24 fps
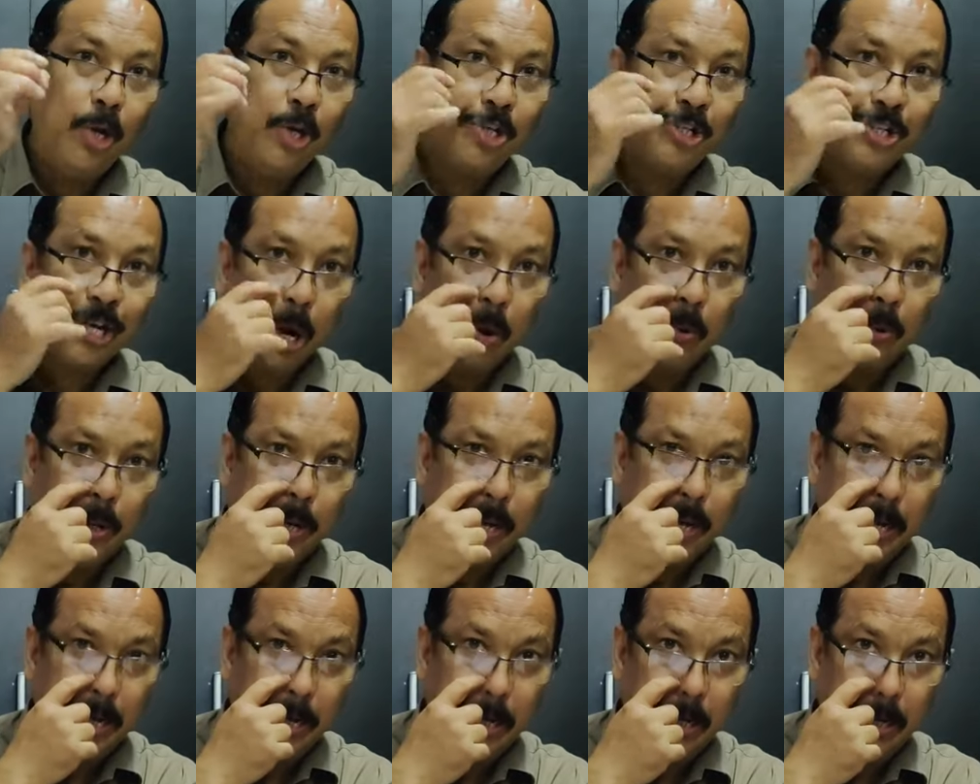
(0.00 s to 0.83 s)

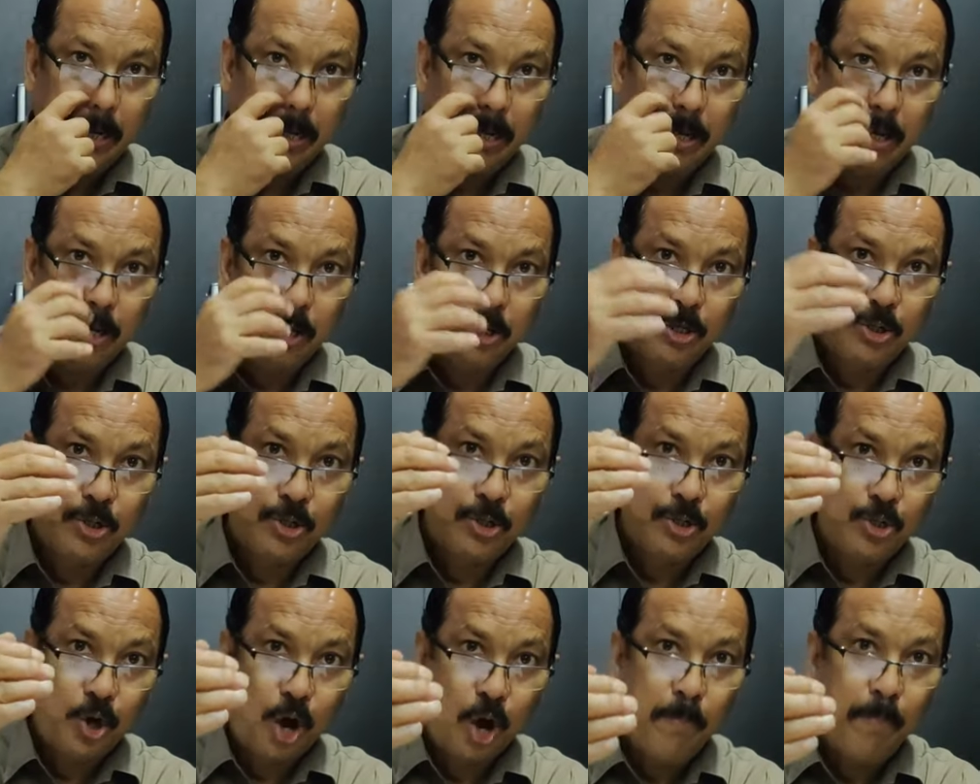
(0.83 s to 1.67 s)
shouting,
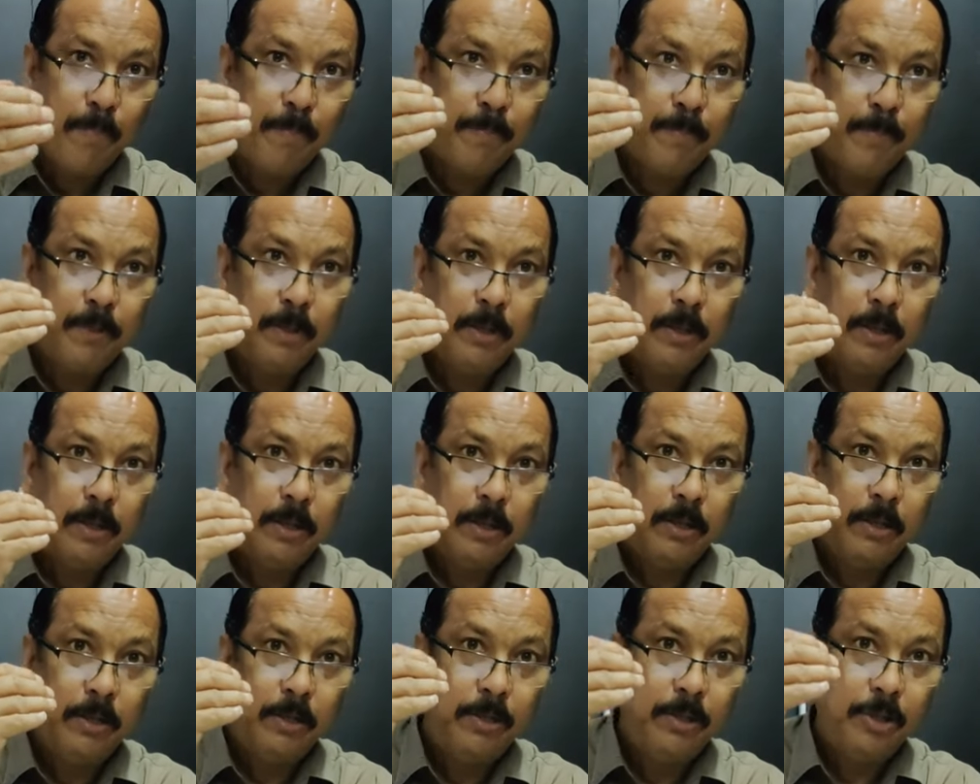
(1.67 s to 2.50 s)
stop
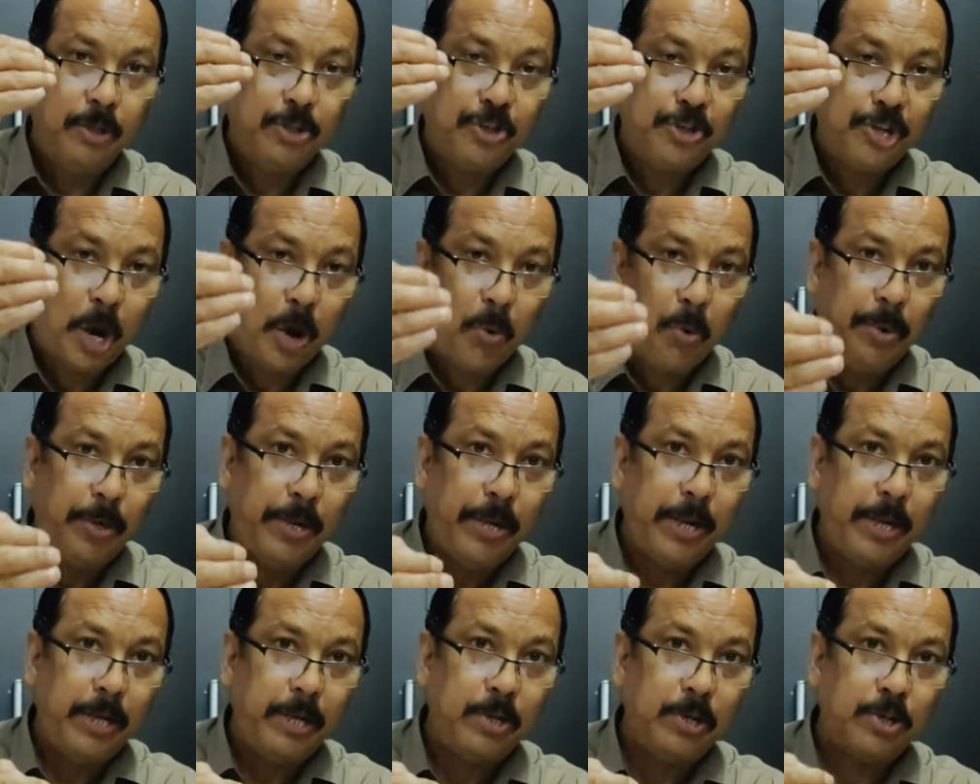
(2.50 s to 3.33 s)
the
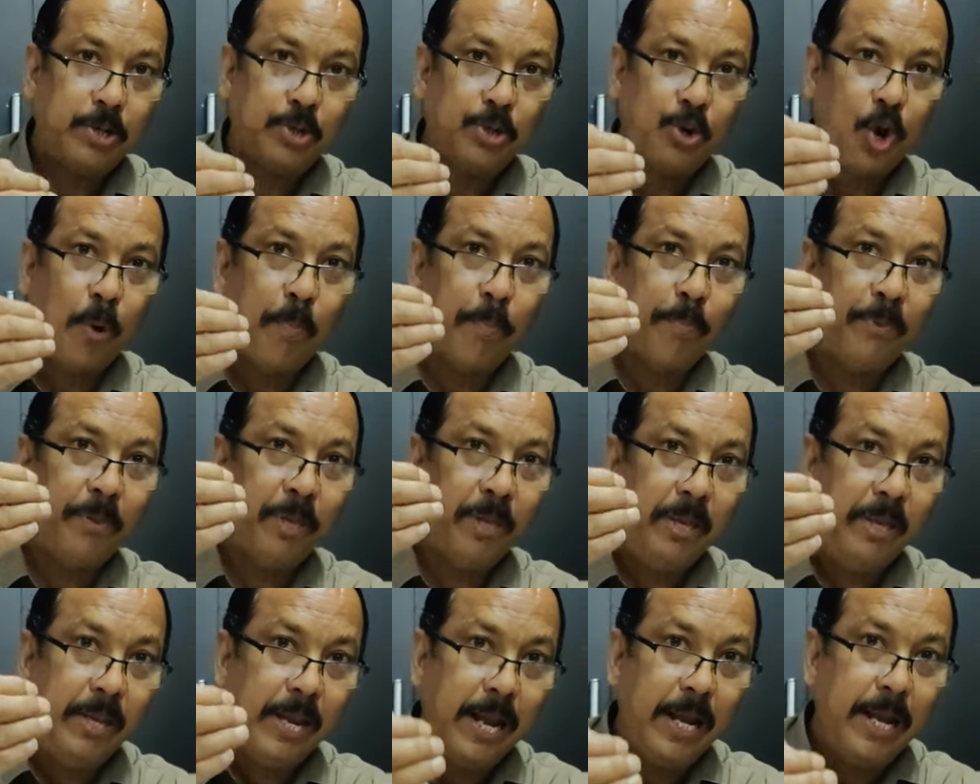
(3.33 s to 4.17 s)
shouting, stop
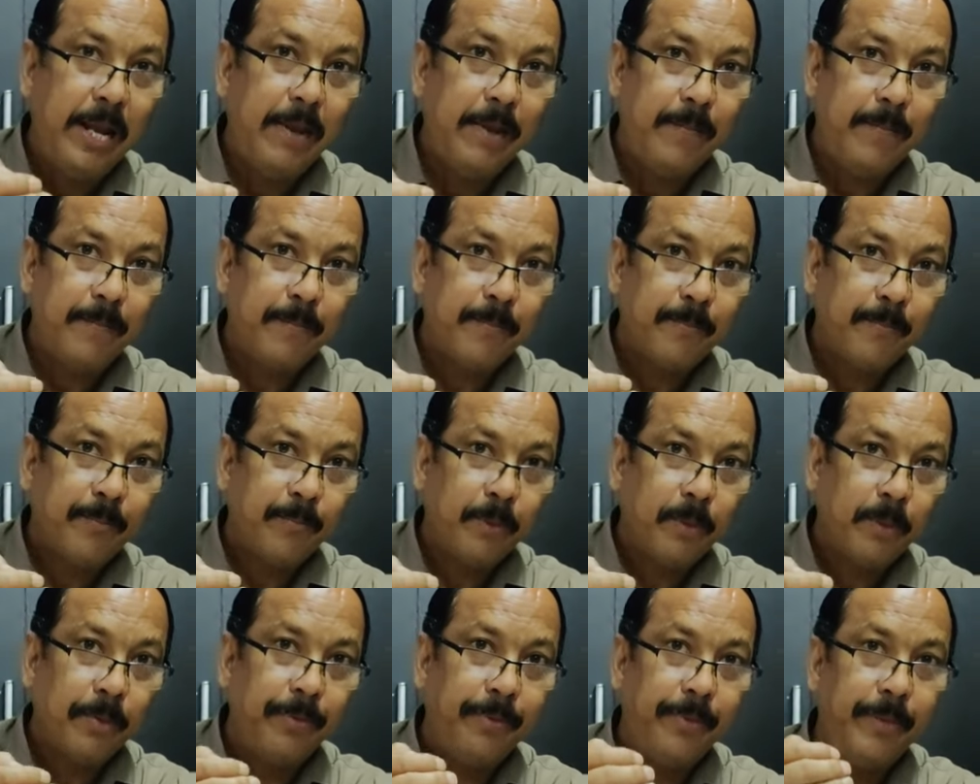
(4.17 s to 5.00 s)
the yelling,
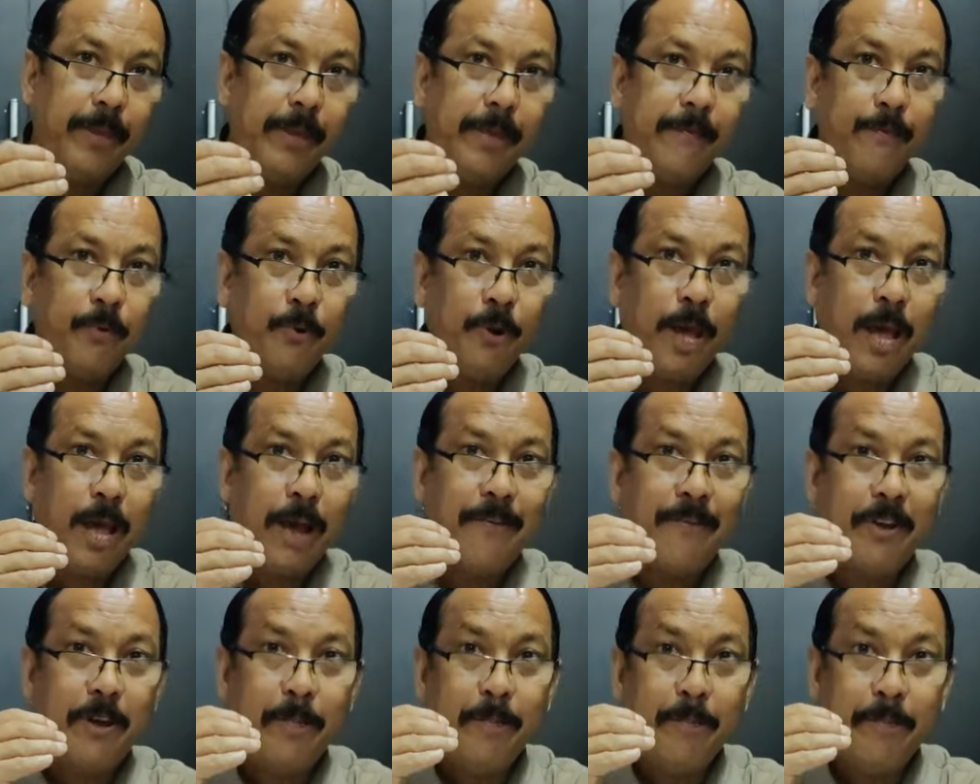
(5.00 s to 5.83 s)
they would
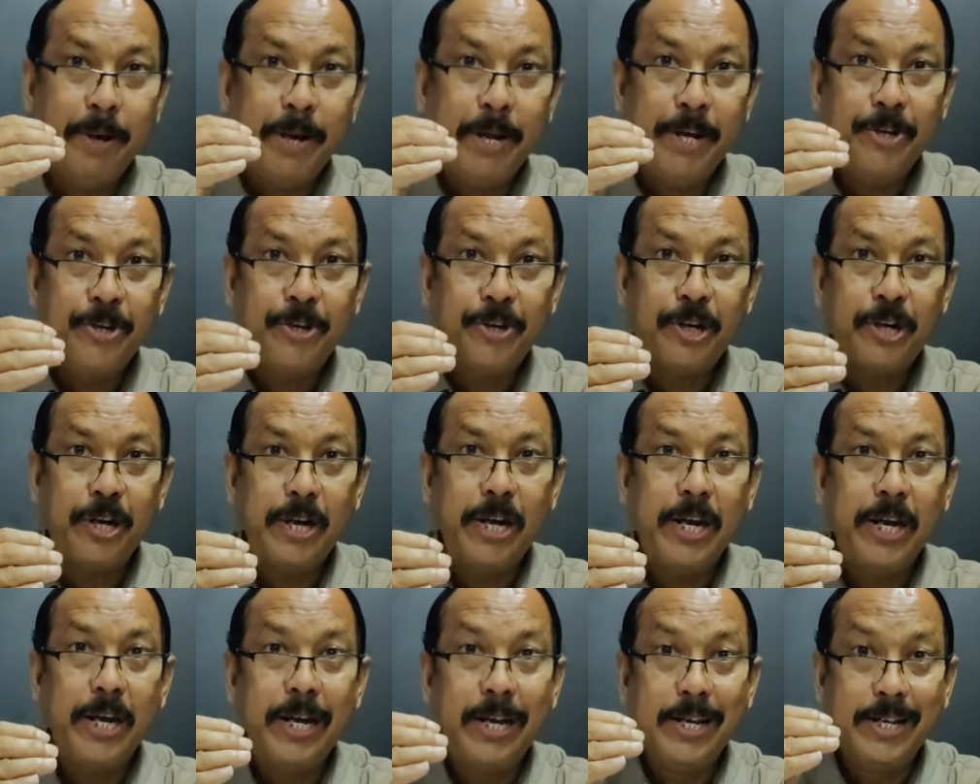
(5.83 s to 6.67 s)
have
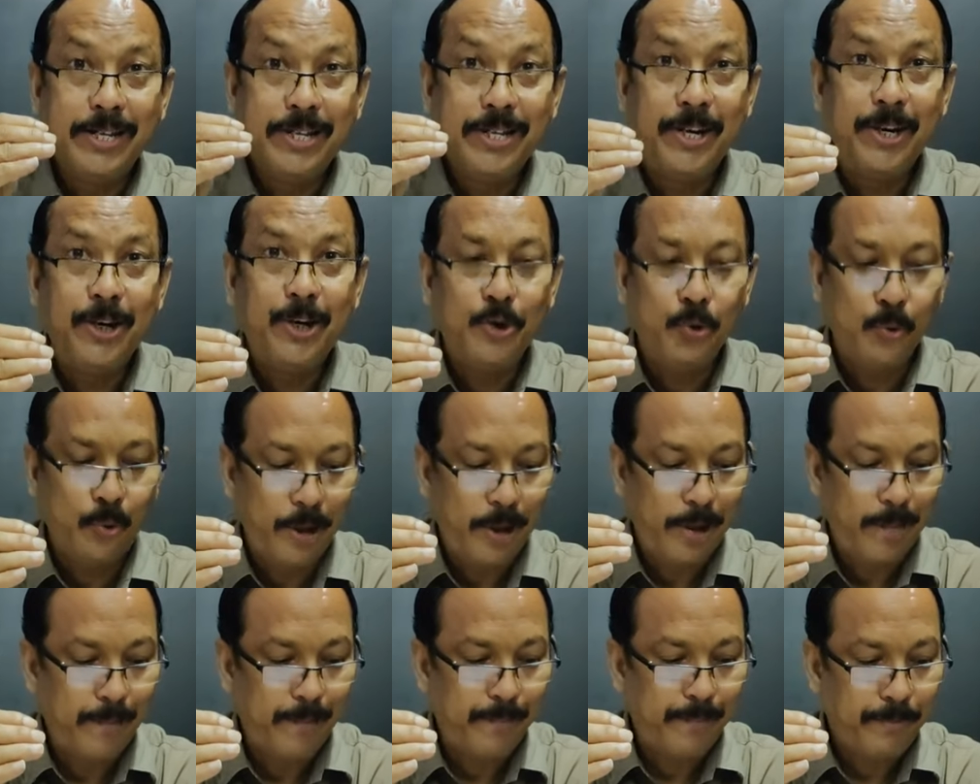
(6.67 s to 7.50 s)
immediately listened to
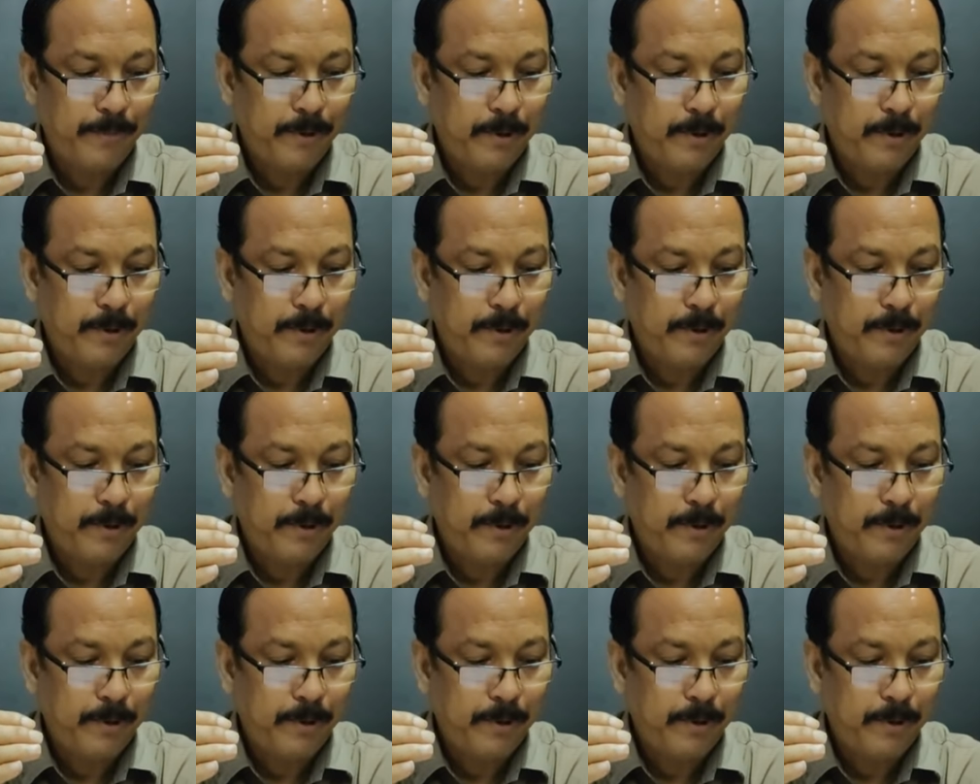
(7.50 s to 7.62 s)
him.